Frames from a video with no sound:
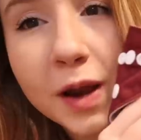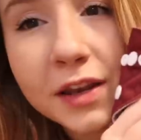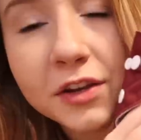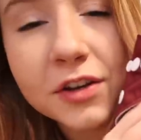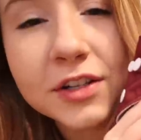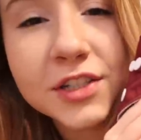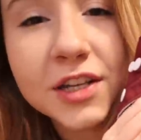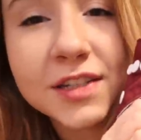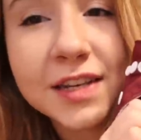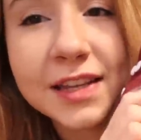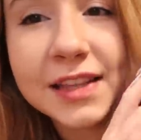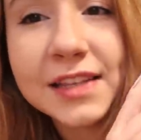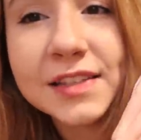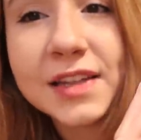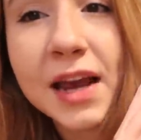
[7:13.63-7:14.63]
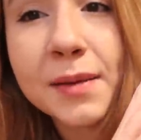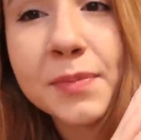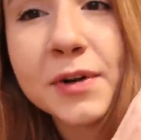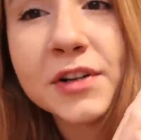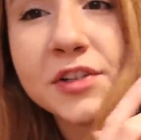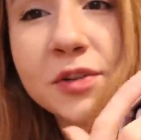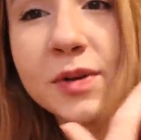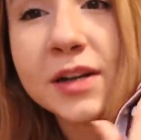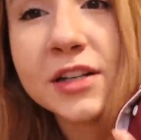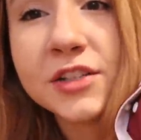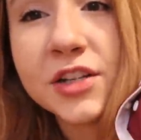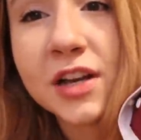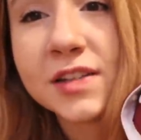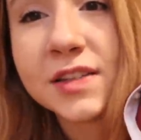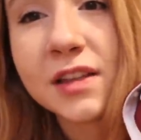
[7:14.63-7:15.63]
When you're adjusting these diapers, you can
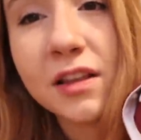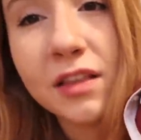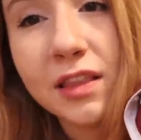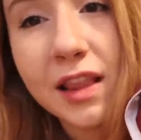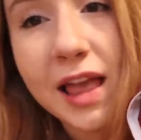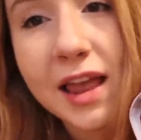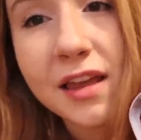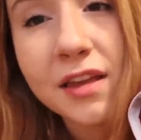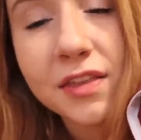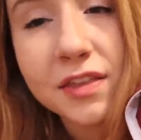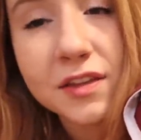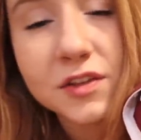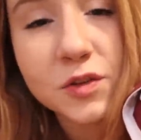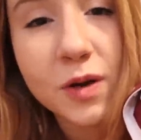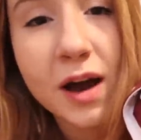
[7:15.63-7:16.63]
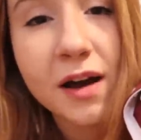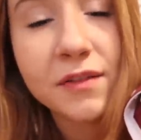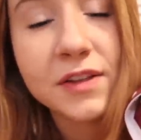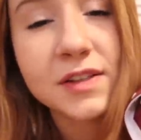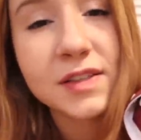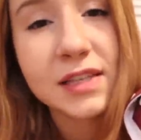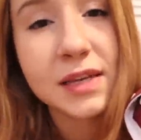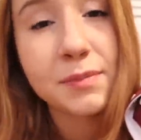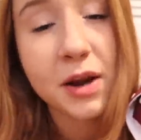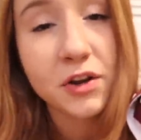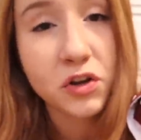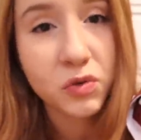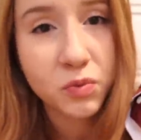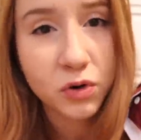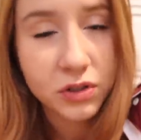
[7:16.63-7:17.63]
adjust the length. So obviously my
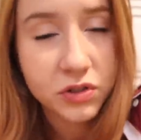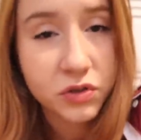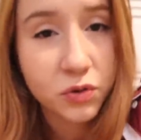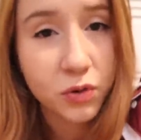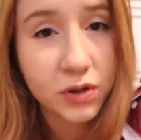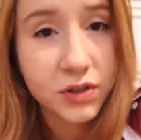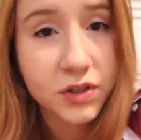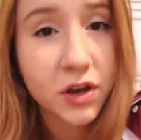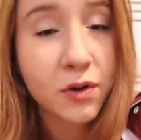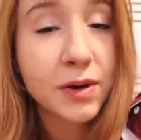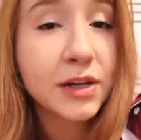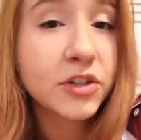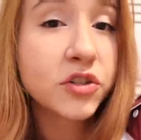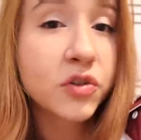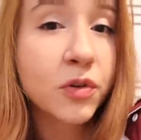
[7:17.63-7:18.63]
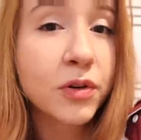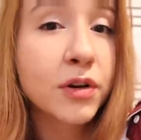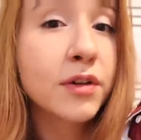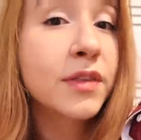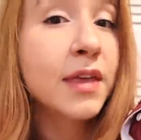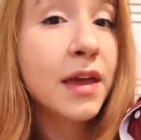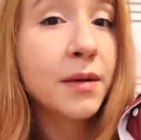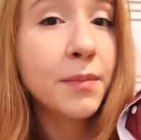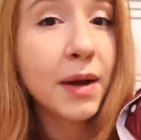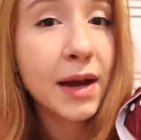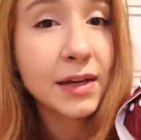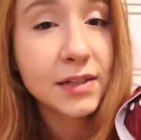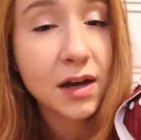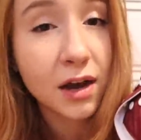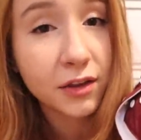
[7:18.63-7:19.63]
newborn's torso is shorter than
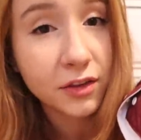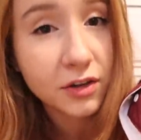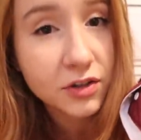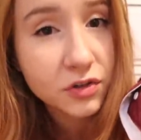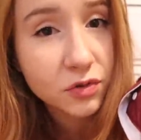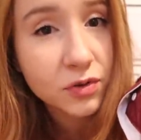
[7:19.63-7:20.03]
my toddler's